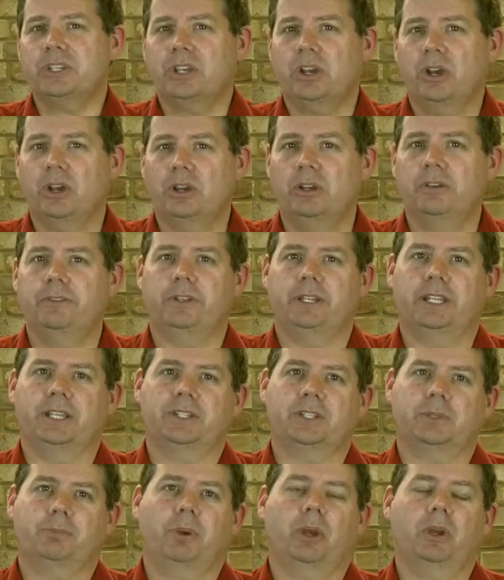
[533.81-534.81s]
COVID
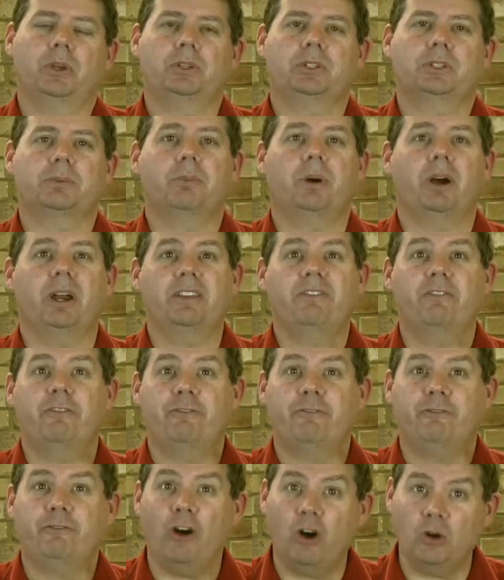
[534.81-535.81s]
exposed my
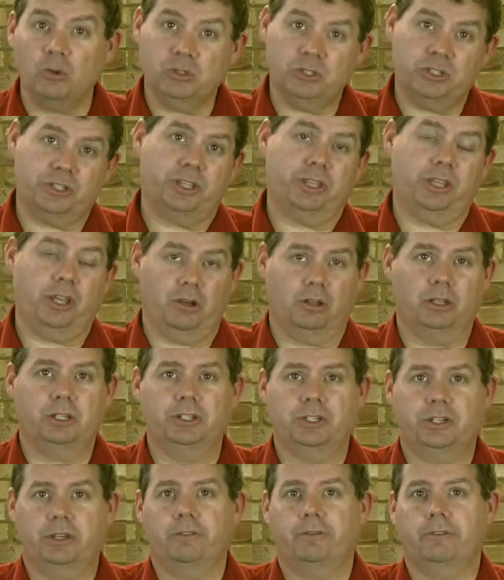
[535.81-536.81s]
false
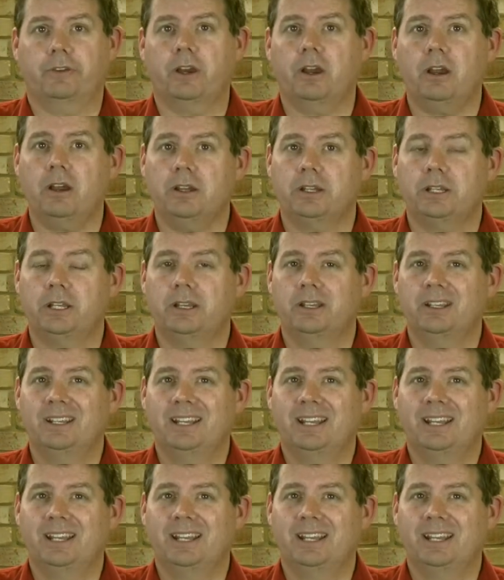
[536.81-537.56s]
theology of God?